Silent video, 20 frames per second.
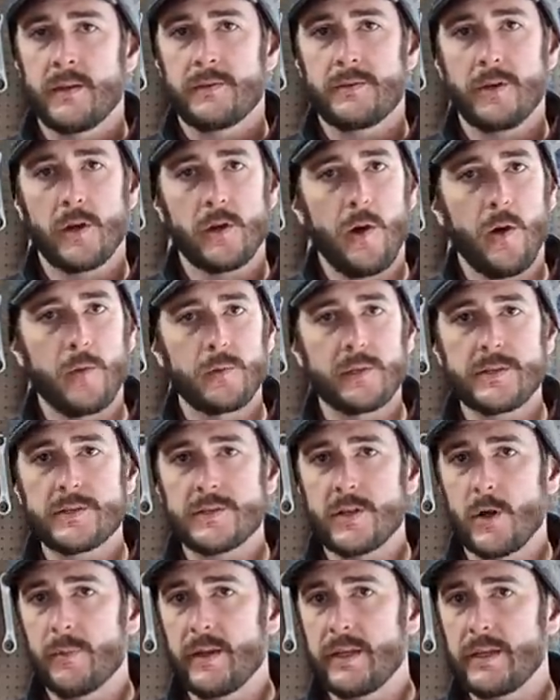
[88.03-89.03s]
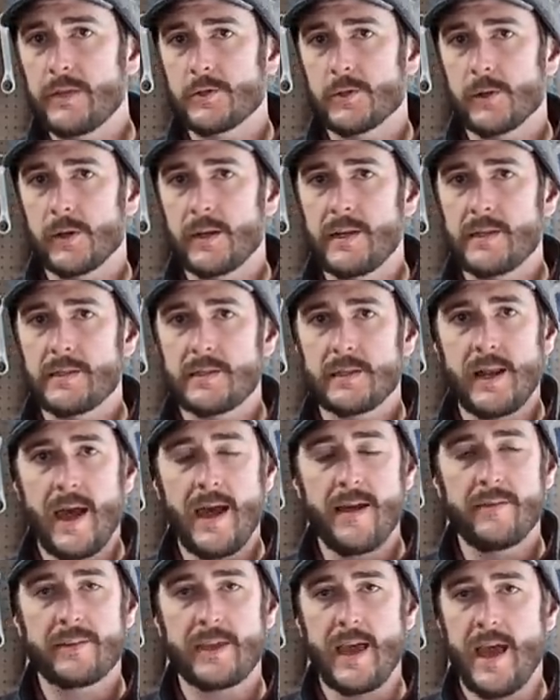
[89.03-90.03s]
There are only so many trees that
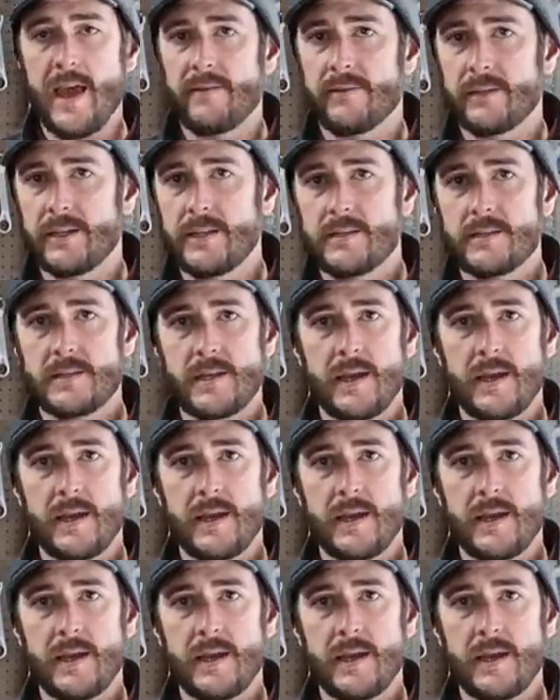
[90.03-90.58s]
have cavities,